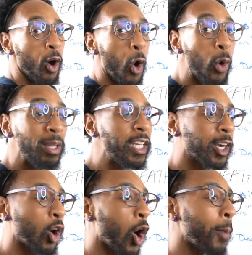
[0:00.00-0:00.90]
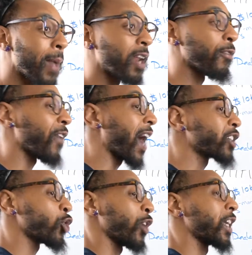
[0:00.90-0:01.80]
only a car
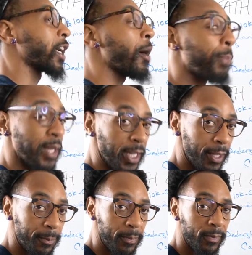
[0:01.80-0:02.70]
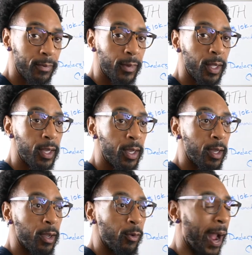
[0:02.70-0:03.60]
manufacturing company,
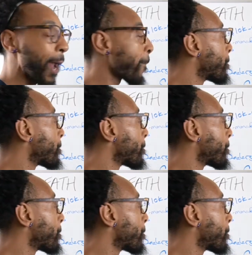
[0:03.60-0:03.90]
right?